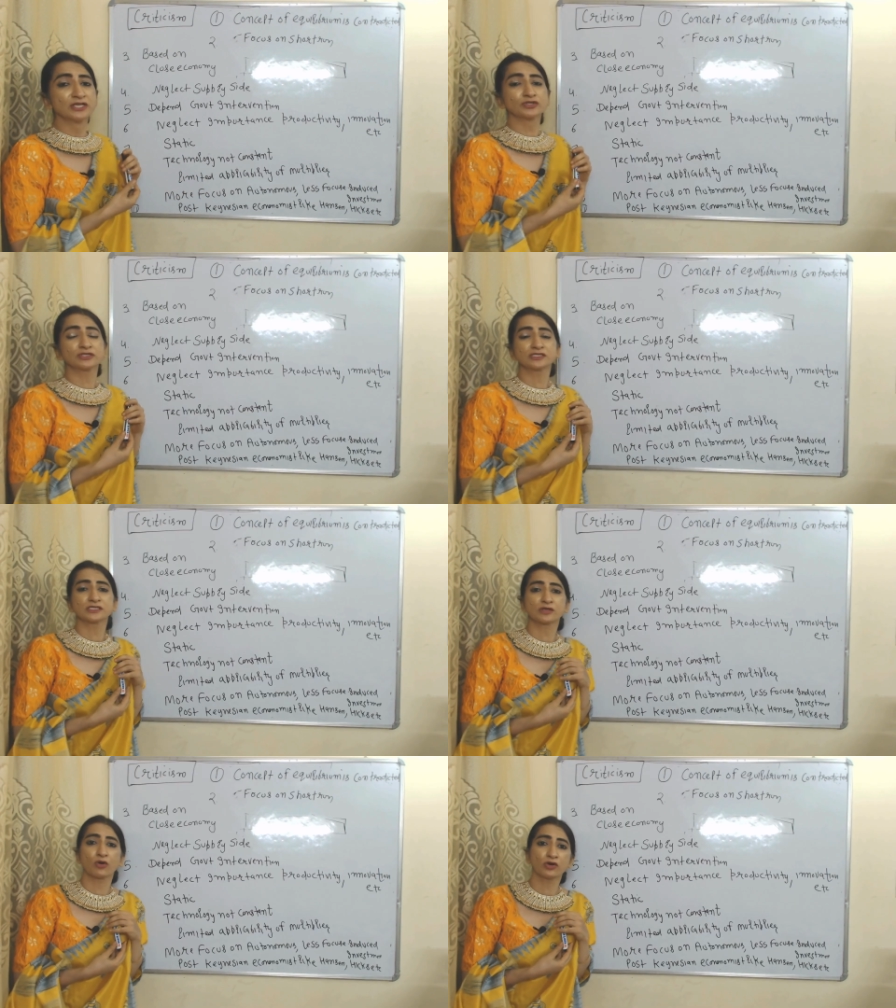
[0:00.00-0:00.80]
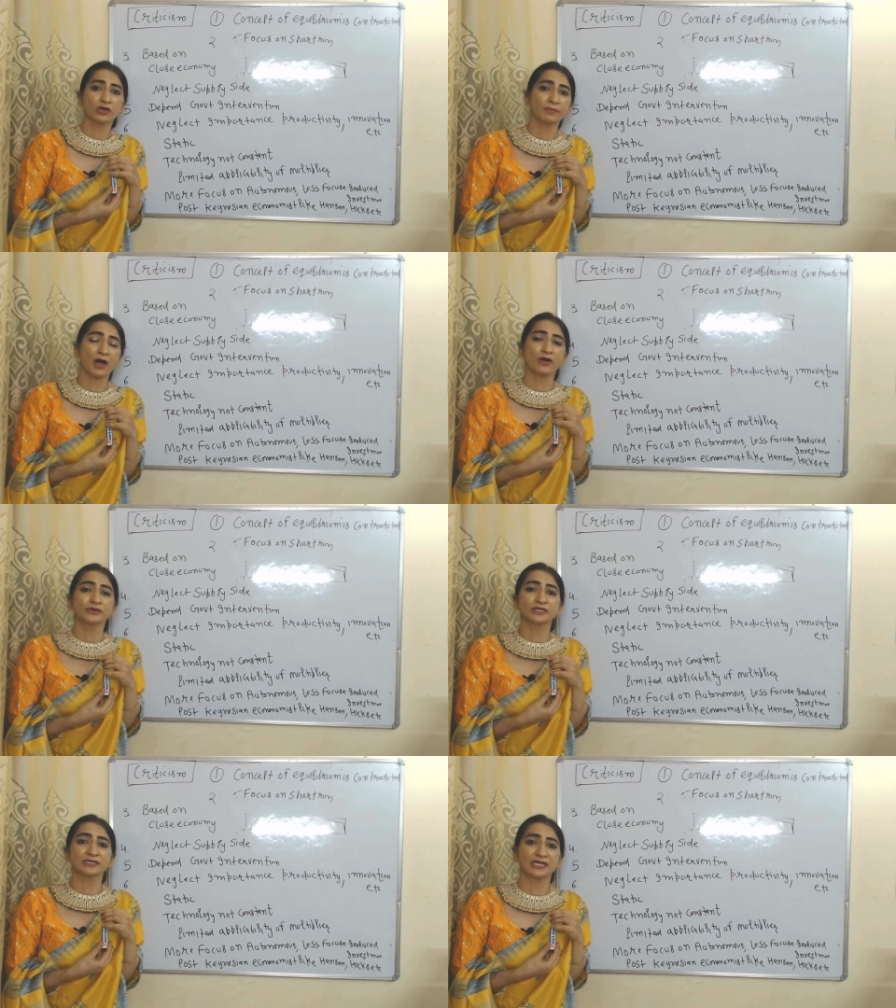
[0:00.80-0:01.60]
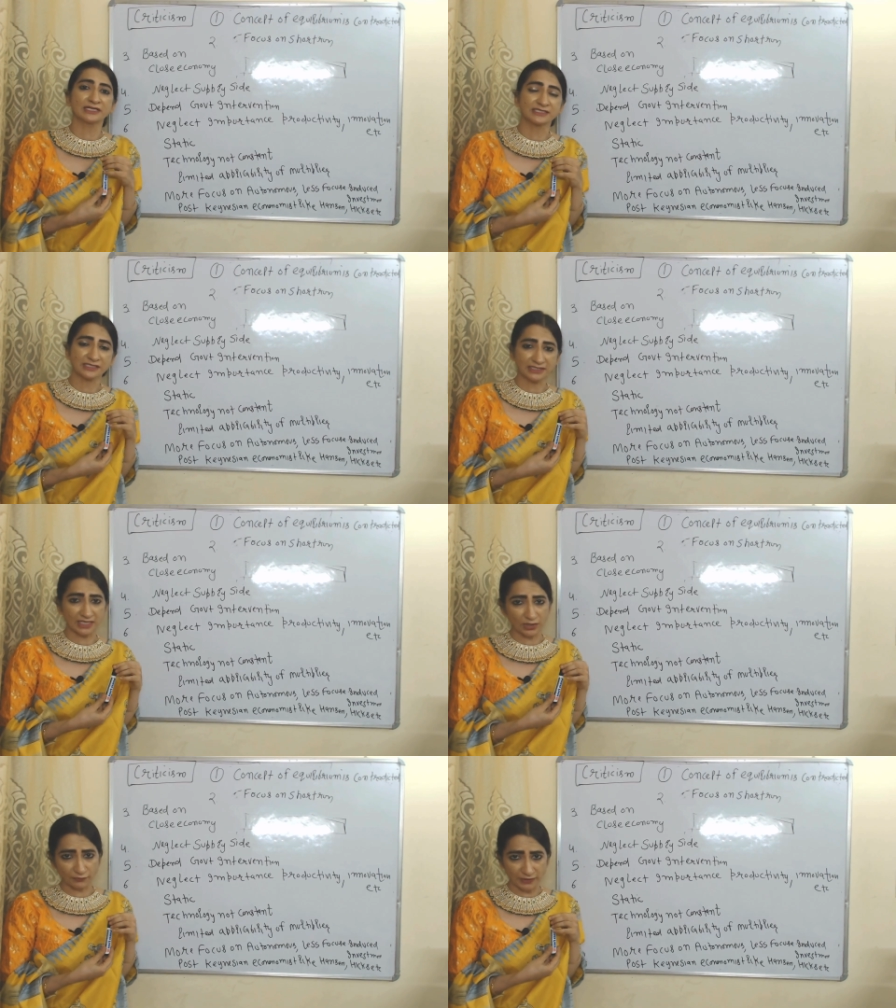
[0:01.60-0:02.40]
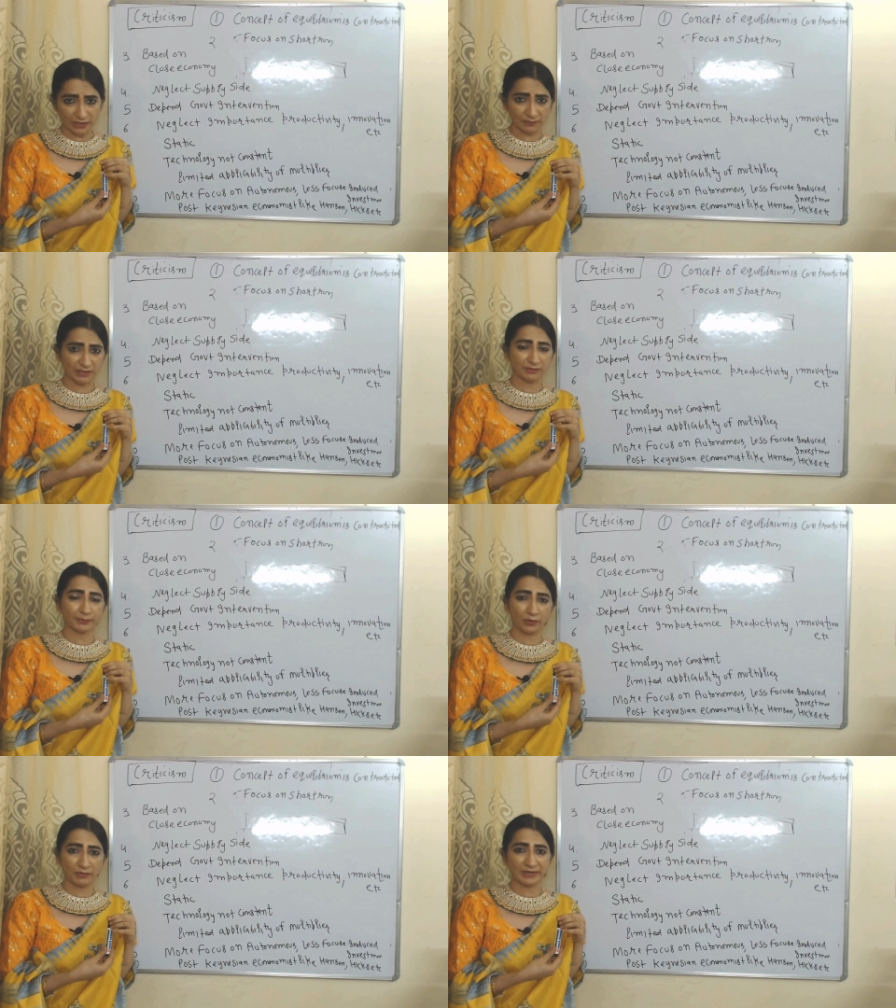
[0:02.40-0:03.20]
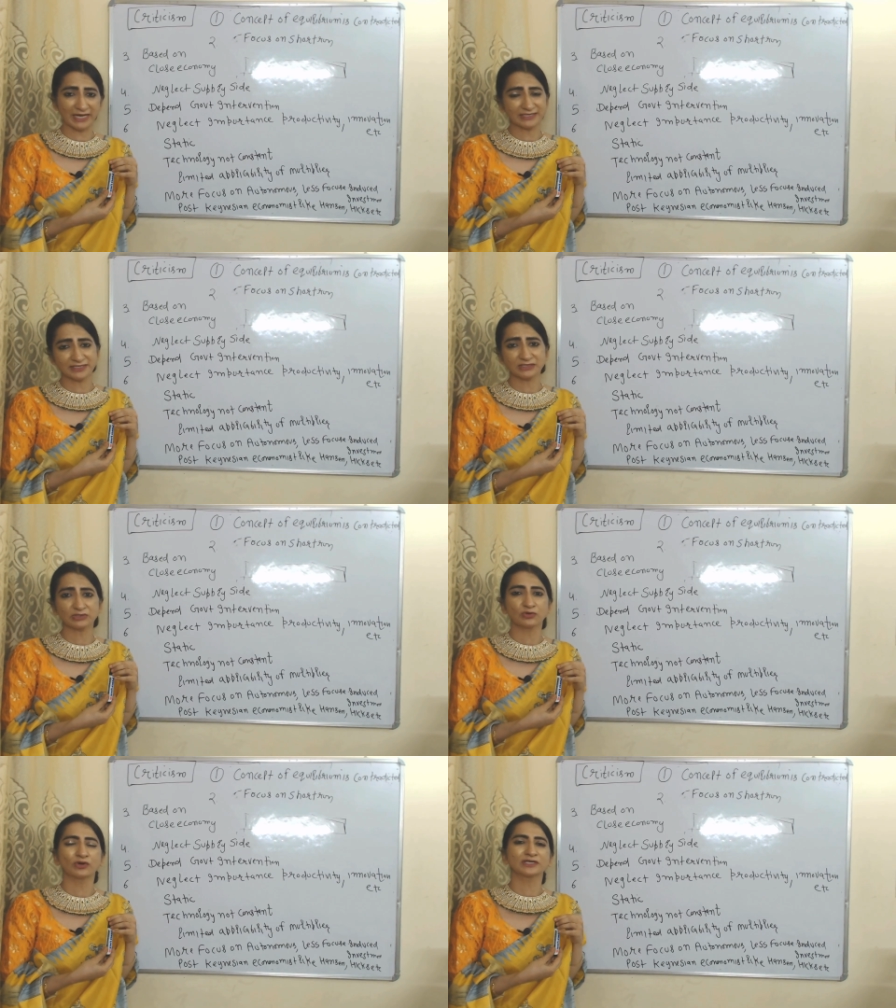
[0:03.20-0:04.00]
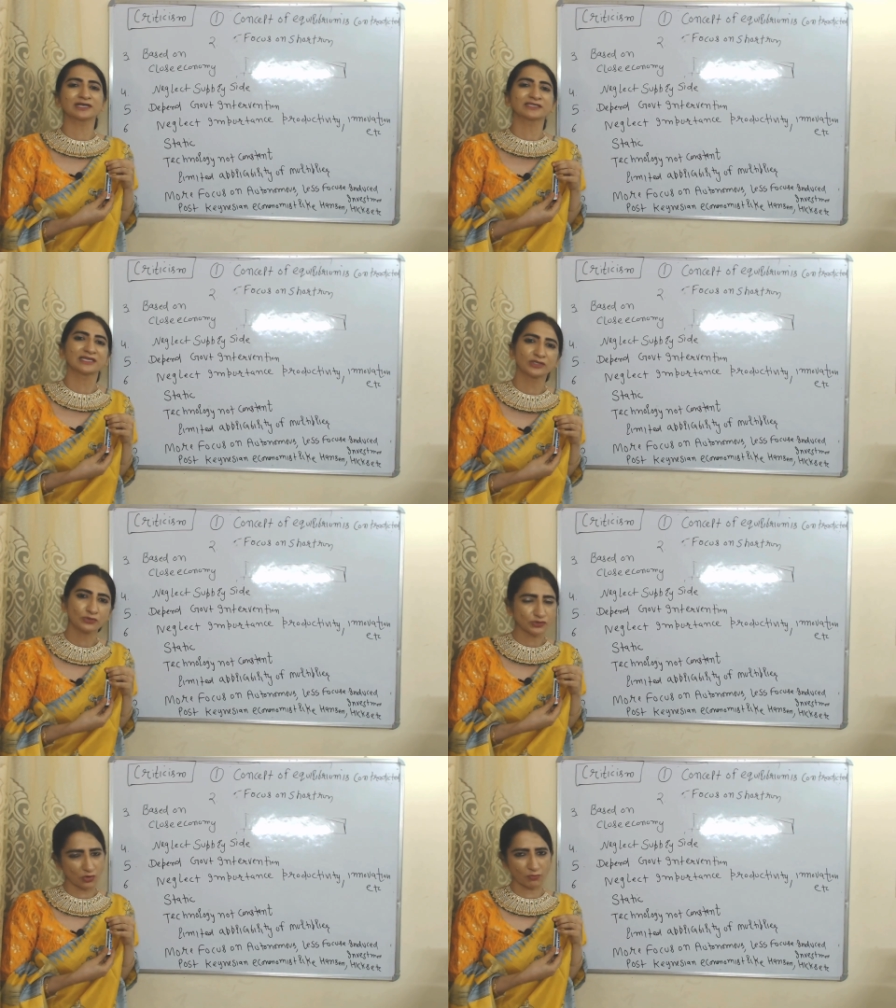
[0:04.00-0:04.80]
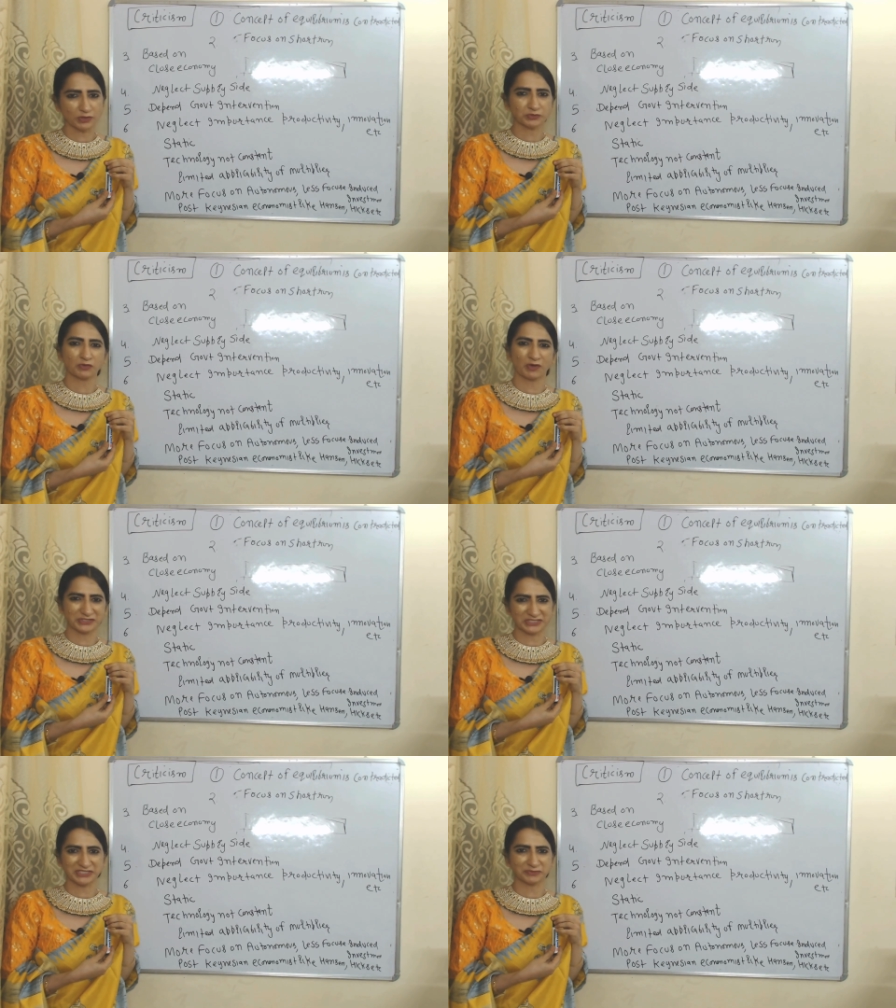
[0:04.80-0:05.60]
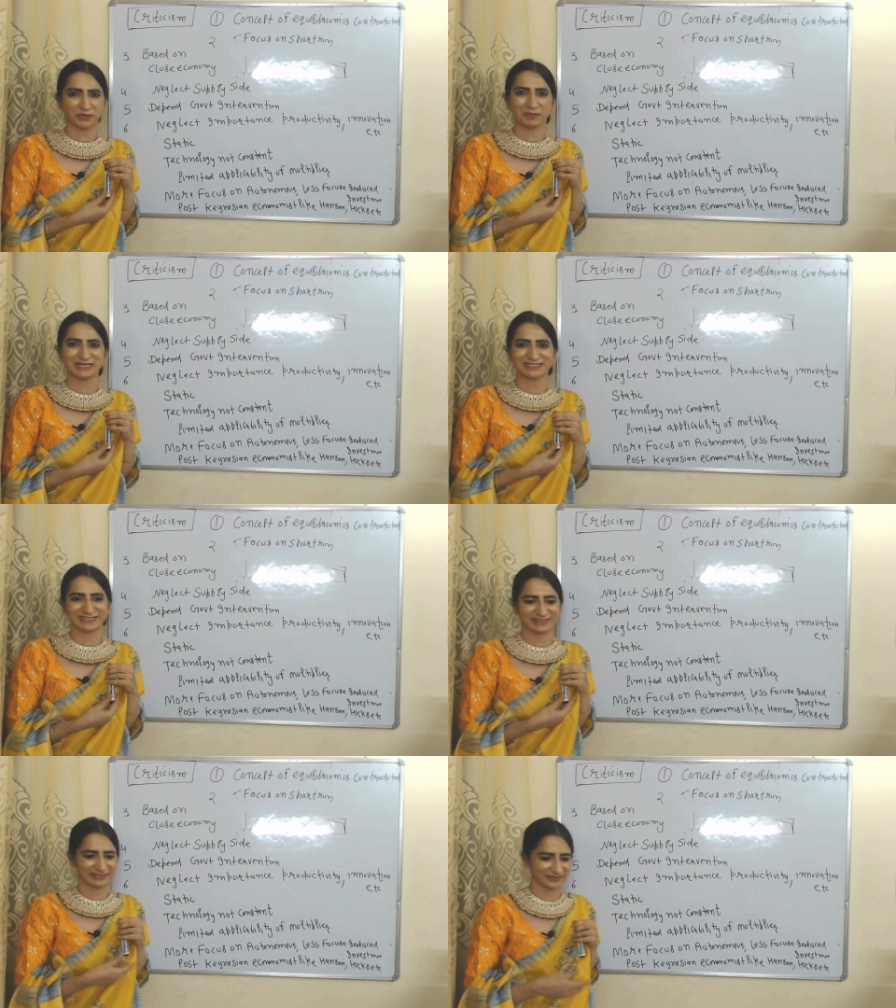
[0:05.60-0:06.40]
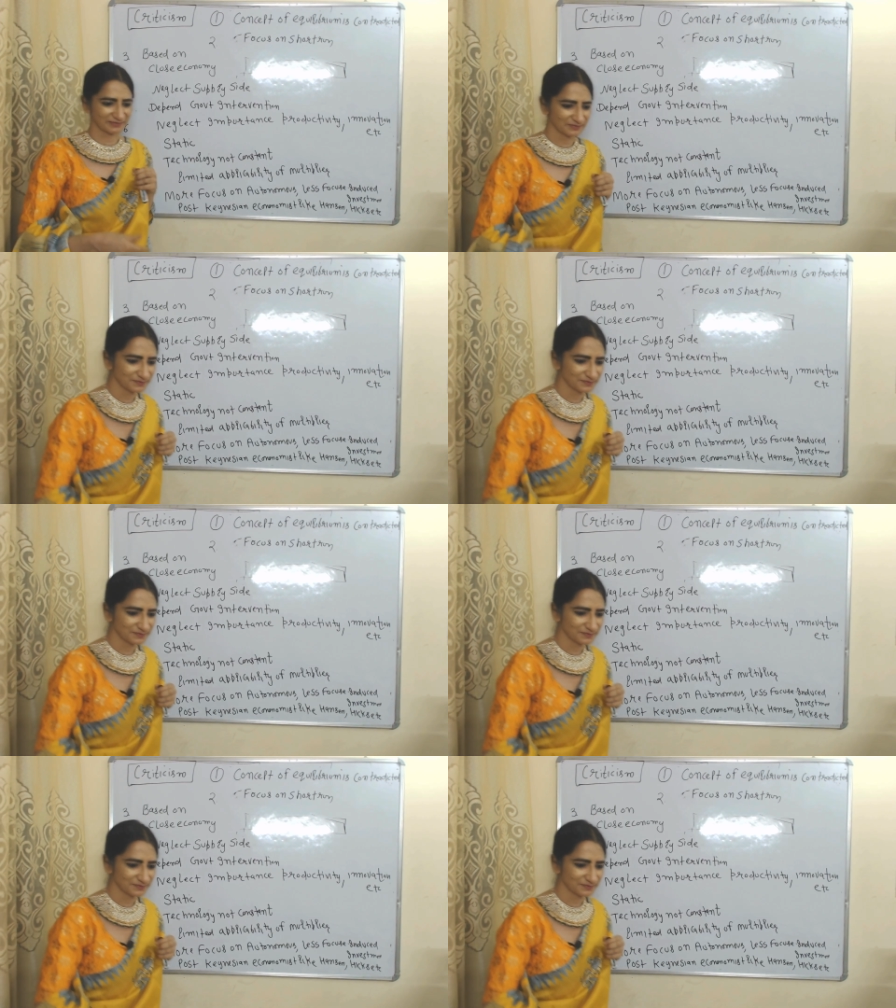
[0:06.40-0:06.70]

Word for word: So this is all about Keynesian theory of income and employment. I think you got it, and thank you so much for watching this video. Bye, take care.